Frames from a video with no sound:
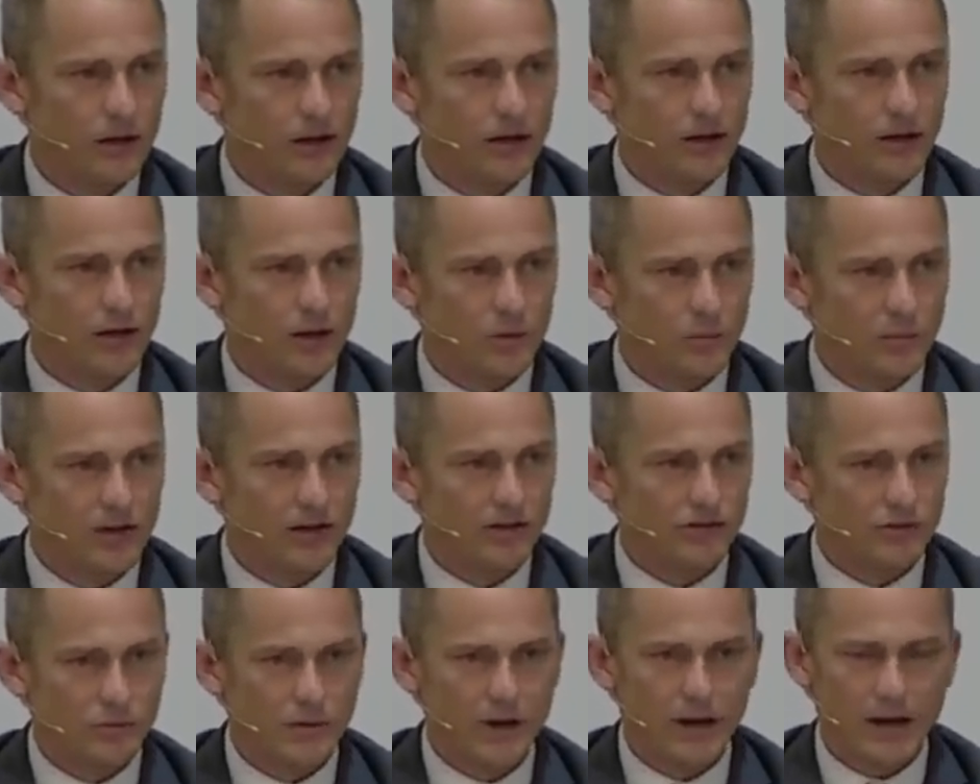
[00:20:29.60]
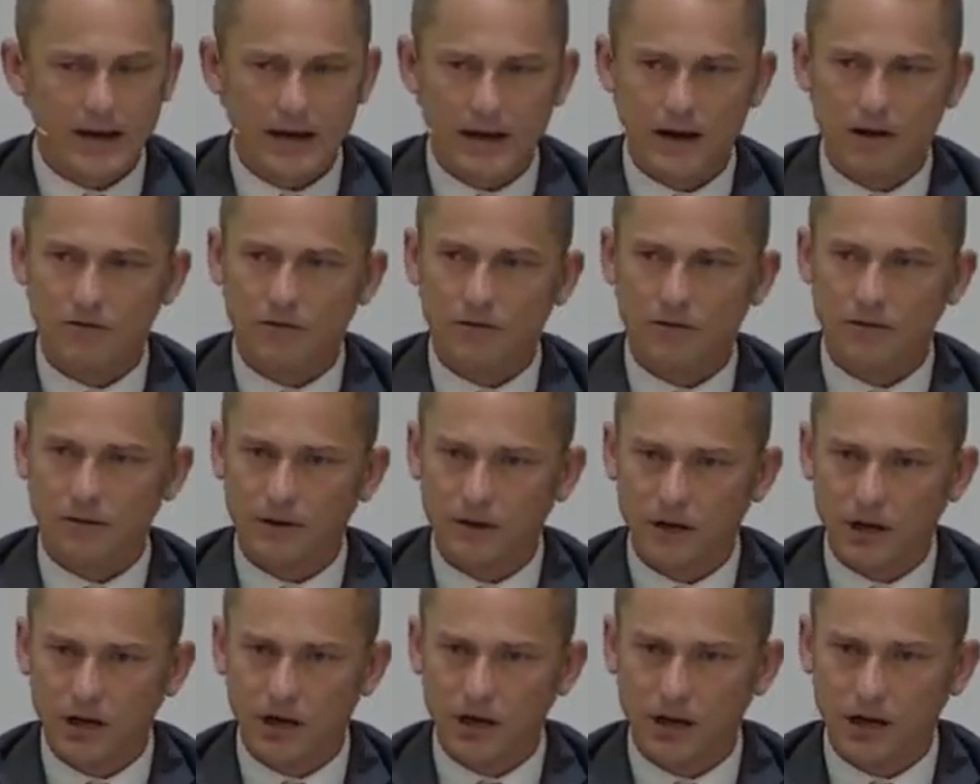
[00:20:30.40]
It means we have
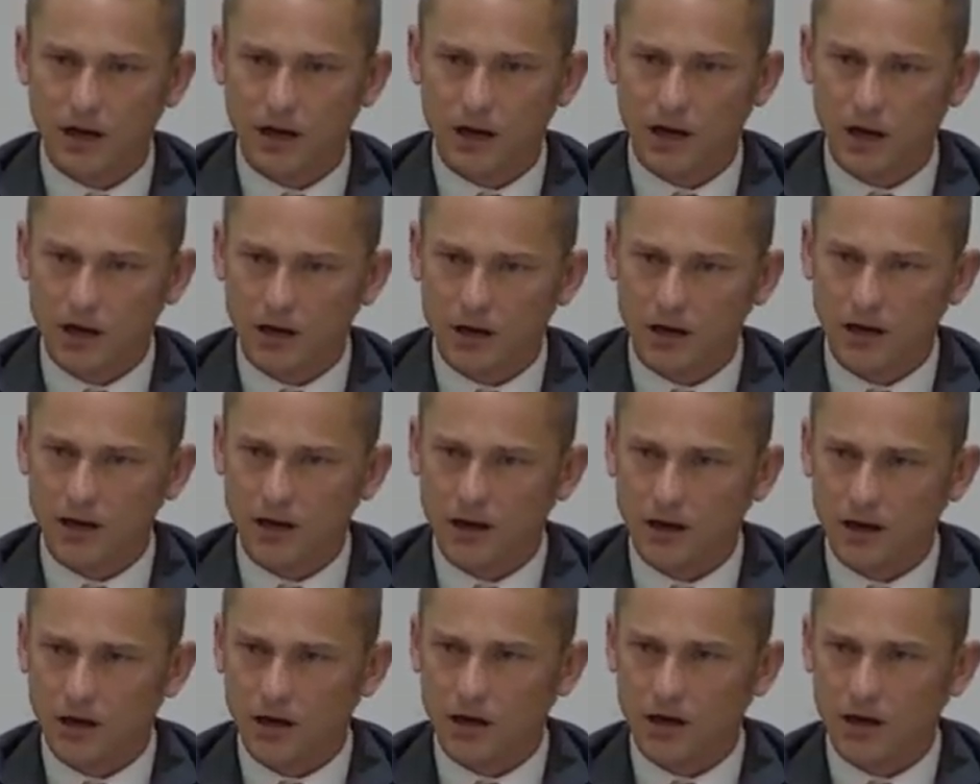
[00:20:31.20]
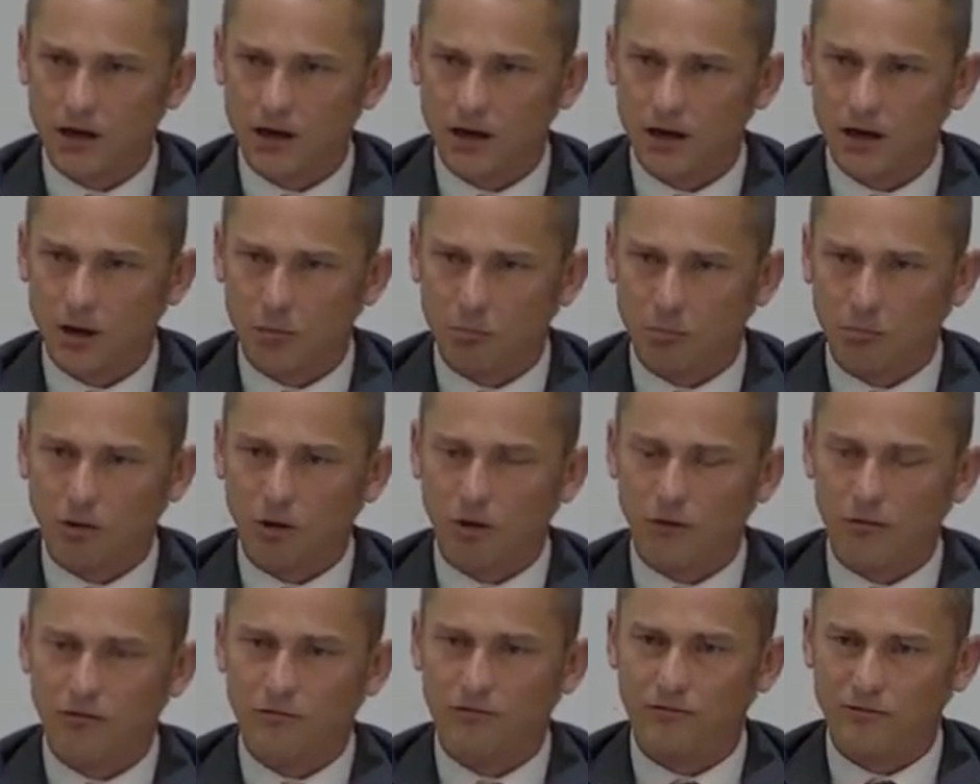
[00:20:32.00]
a
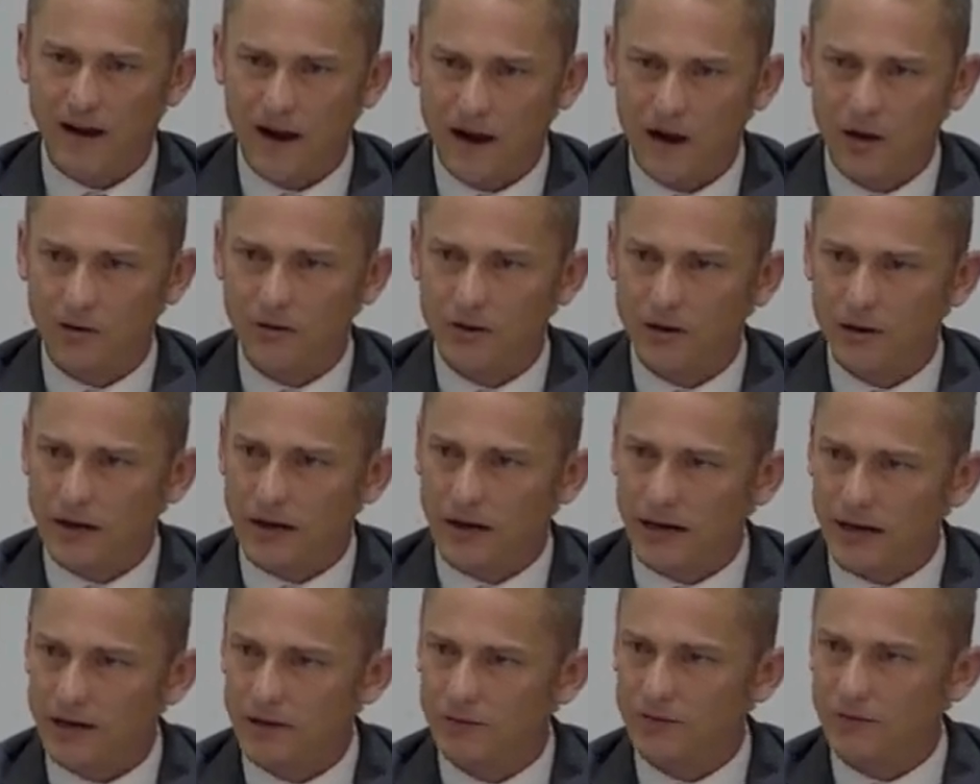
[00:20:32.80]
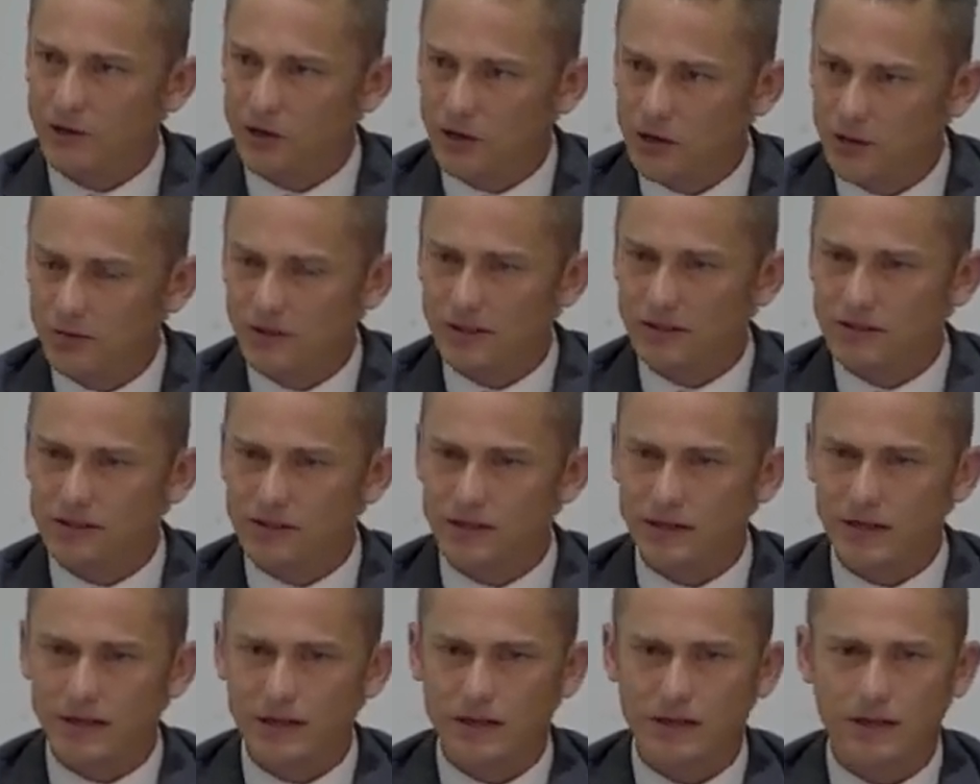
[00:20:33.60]
profound kind of
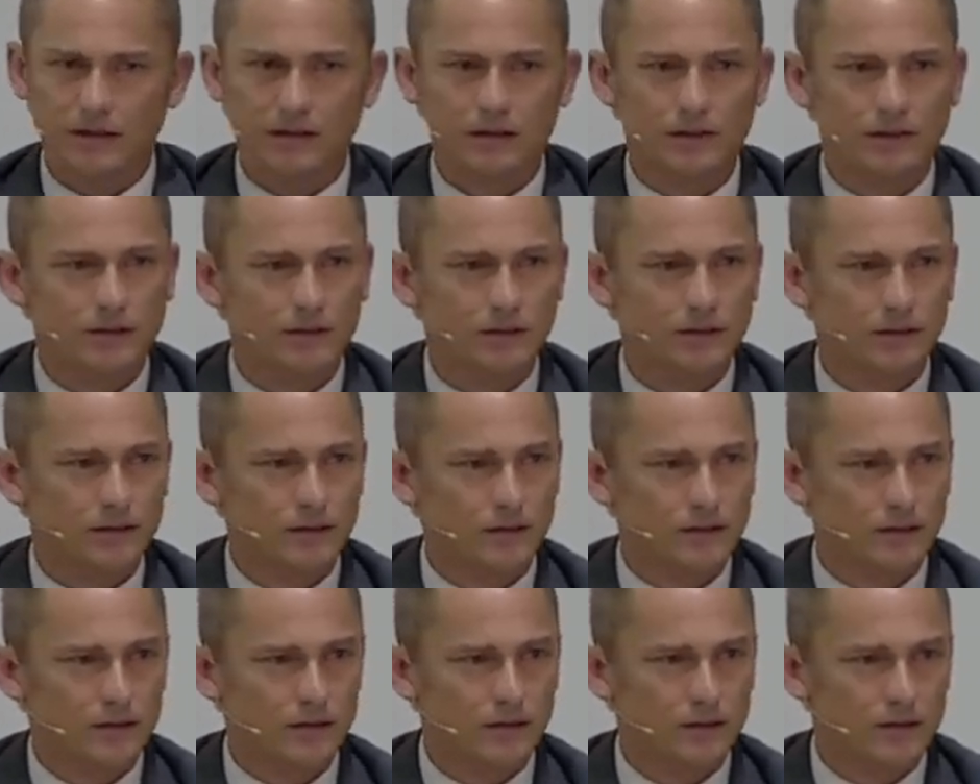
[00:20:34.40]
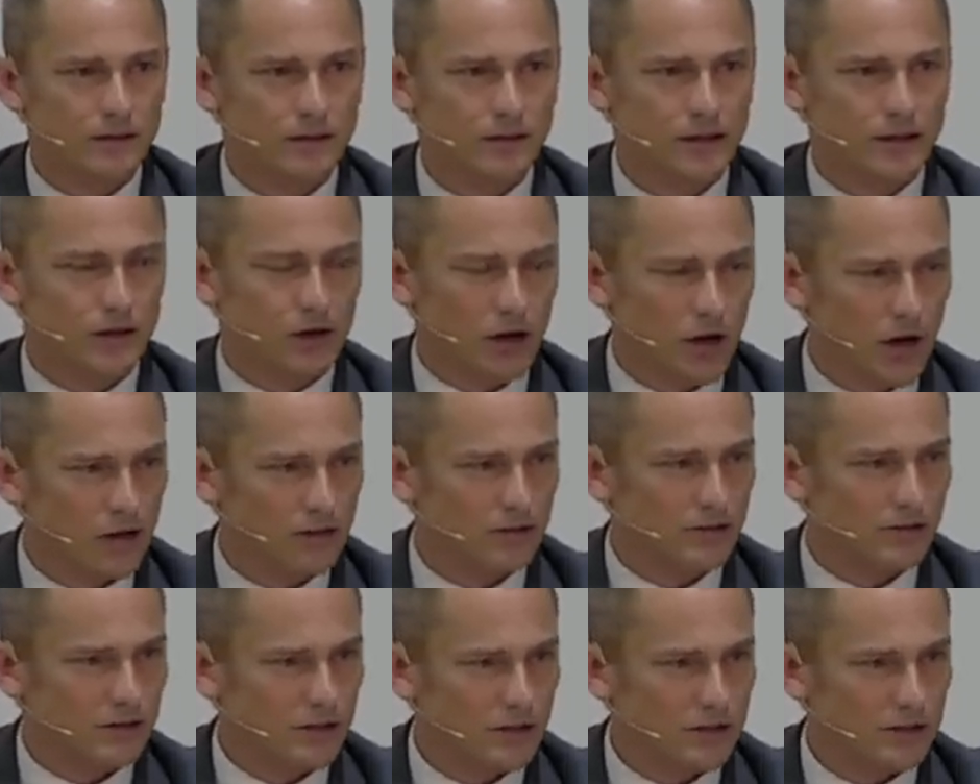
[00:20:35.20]
unity that
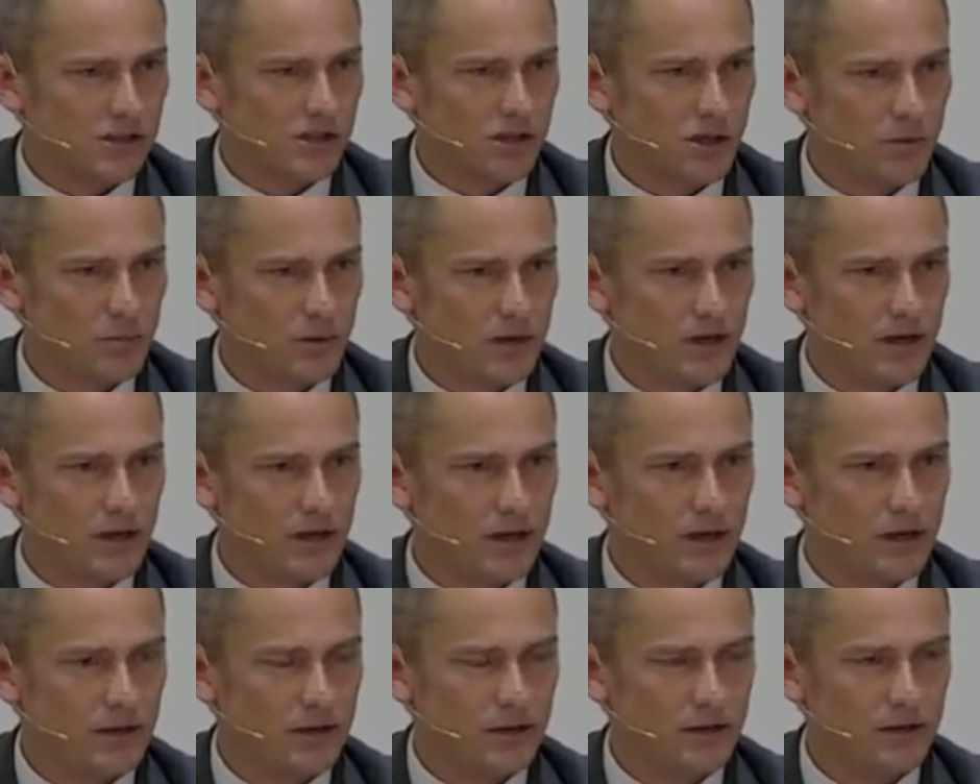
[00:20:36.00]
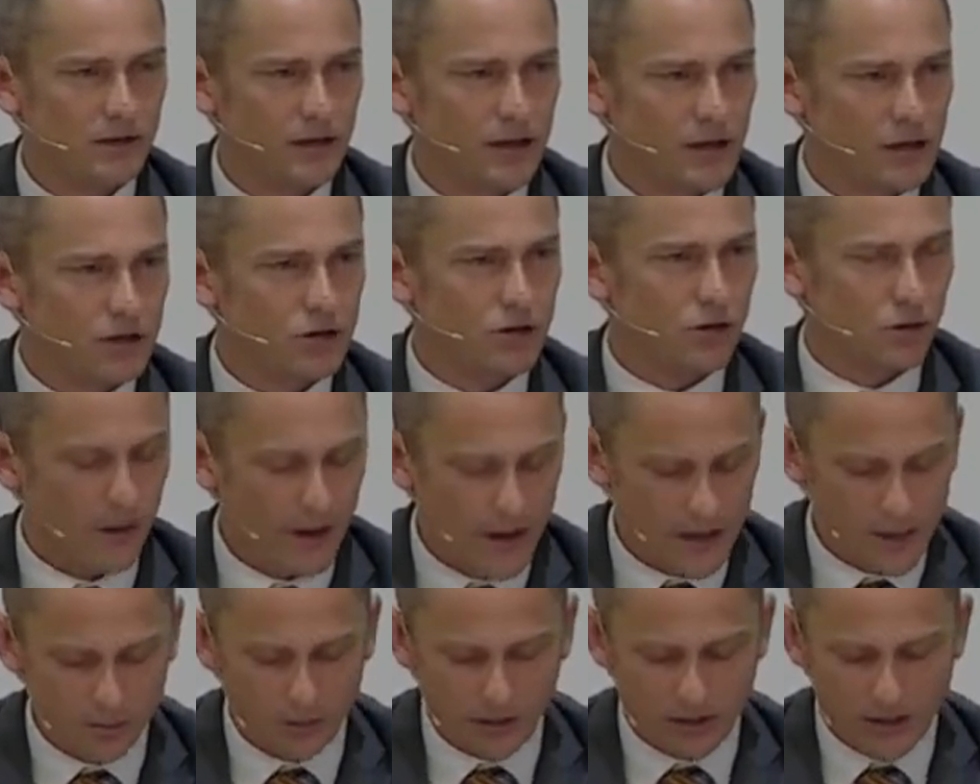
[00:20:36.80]
causes us to be
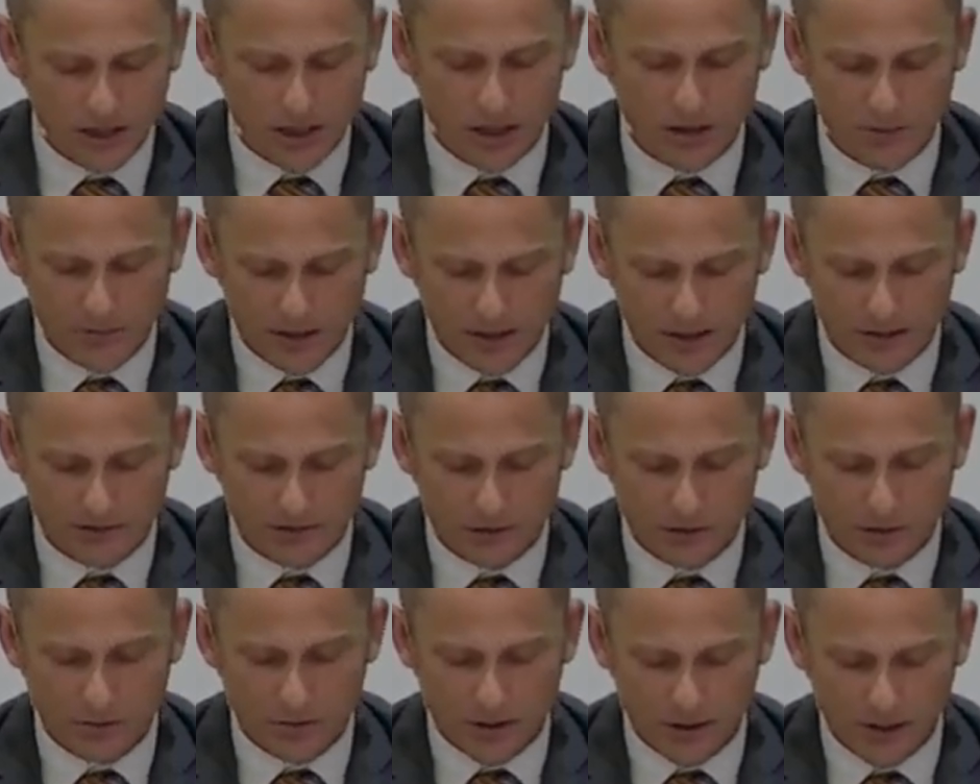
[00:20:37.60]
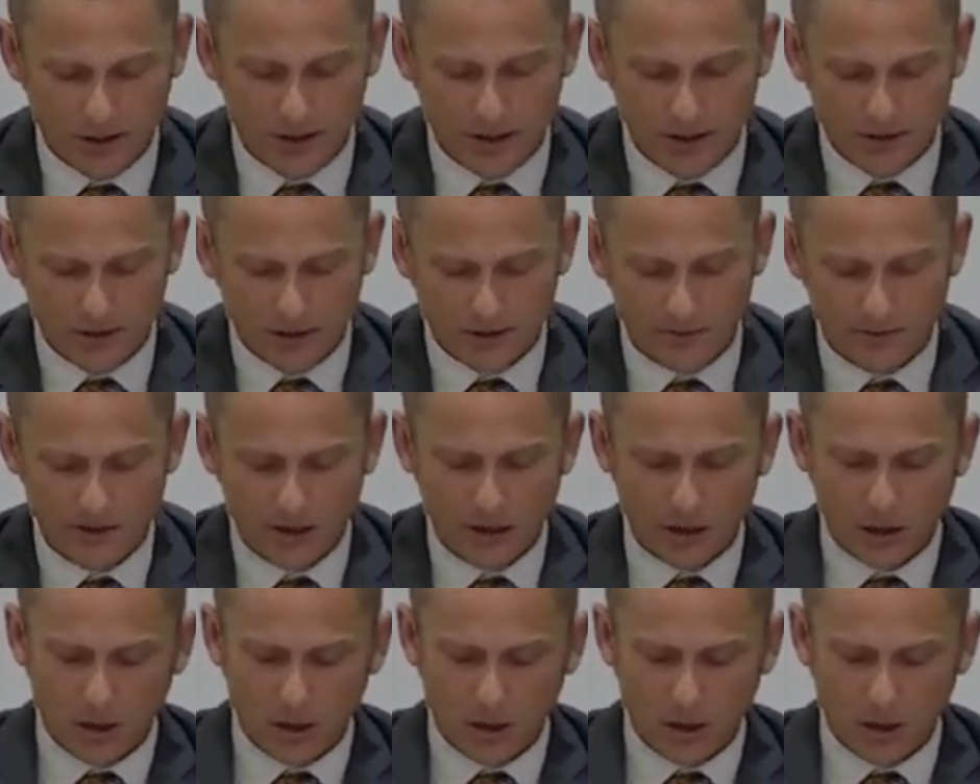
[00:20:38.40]
incredibly committed to one another.